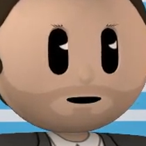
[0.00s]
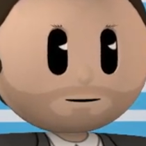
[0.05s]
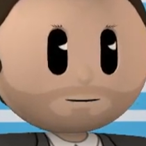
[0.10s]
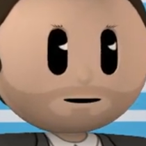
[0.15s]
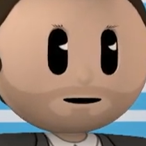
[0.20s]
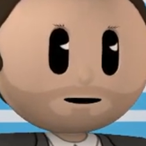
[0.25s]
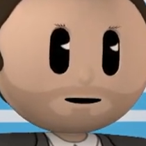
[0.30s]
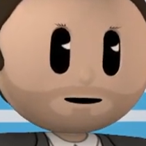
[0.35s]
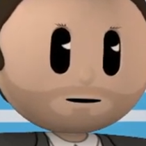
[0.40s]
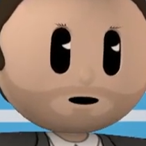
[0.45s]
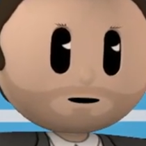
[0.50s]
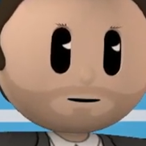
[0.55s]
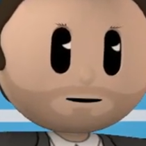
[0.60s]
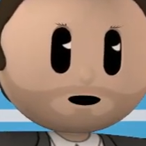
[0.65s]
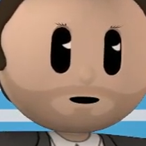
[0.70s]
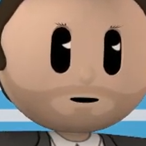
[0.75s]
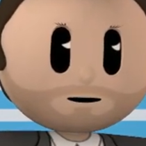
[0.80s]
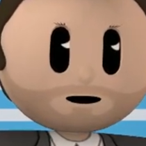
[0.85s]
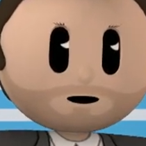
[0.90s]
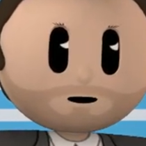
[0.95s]
and stay
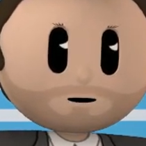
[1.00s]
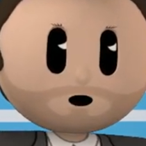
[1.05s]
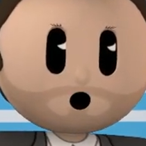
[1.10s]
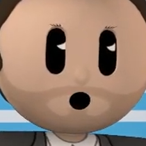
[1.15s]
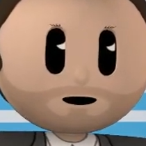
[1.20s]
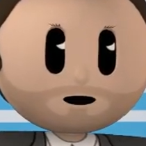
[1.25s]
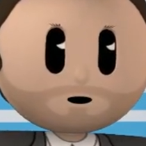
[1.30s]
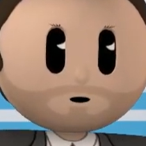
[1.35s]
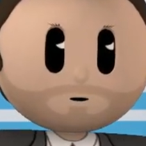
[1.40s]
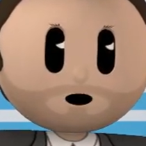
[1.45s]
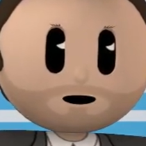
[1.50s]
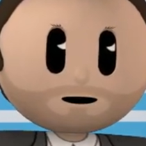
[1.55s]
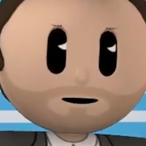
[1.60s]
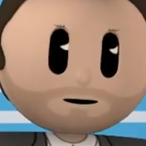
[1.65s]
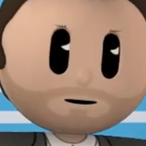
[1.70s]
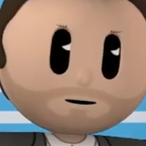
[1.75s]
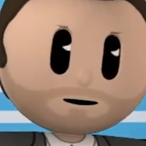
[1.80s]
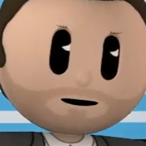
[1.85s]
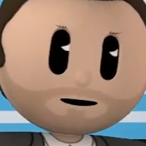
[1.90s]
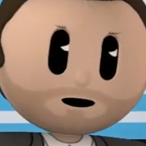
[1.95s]
just a little longer and
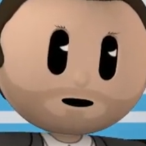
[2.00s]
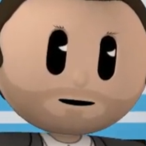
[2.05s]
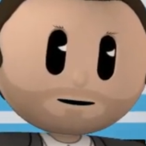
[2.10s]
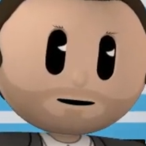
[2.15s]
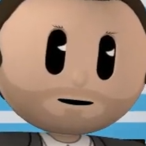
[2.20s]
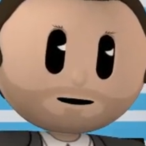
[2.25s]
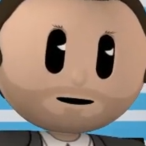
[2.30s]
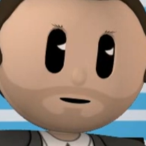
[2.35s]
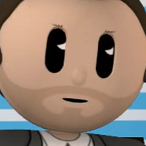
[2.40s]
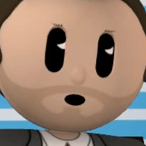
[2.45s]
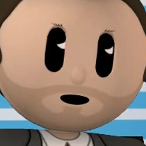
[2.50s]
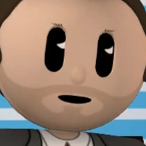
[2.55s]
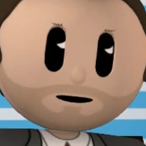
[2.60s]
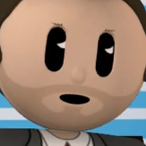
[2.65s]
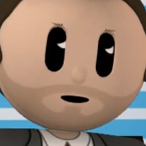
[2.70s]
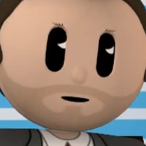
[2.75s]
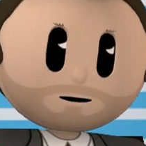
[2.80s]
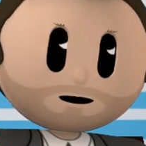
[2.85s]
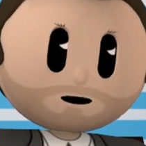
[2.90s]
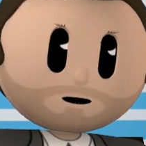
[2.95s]
to let them get their
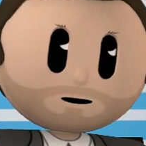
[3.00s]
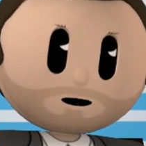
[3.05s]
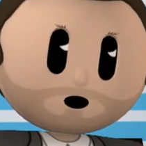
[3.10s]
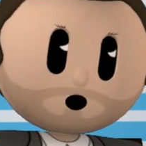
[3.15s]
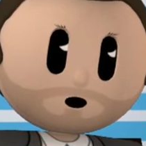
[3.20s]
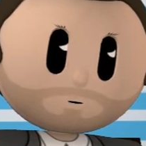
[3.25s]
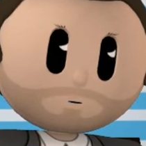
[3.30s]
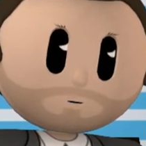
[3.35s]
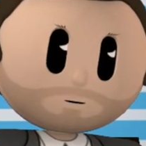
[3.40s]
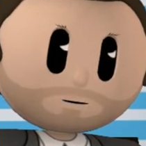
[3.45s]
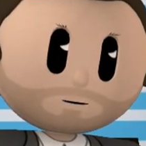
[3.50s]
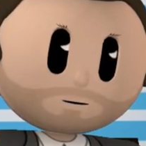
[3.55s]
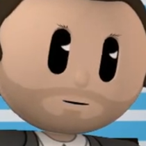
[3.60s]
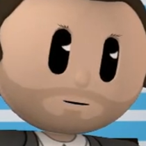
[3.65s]
way a little more.